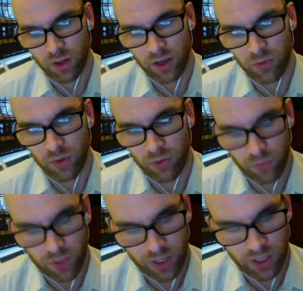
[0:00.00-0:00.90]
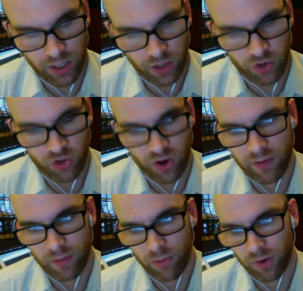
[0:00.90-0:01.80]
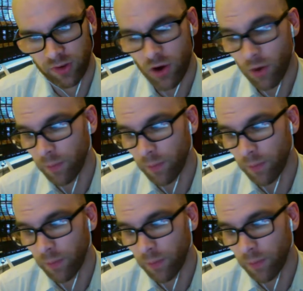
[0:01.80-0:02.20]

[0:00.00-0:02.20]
and really kind of drive the points home.